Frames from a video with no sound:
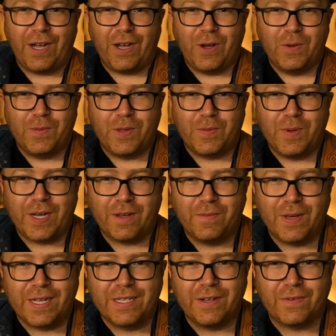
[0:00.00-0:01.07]
I hope they'll make a
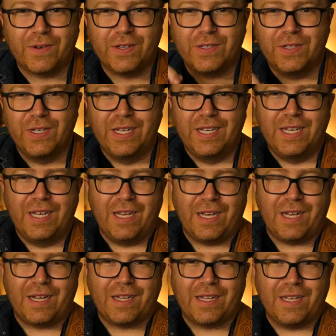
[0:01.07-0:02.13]
big difference
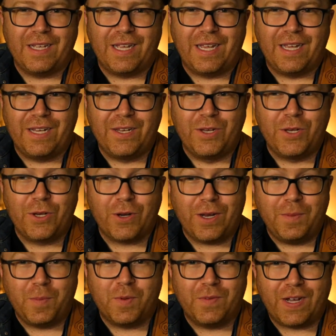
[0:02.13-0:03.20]
in your
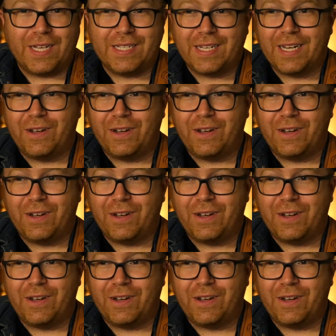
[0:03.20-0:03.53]
improvising.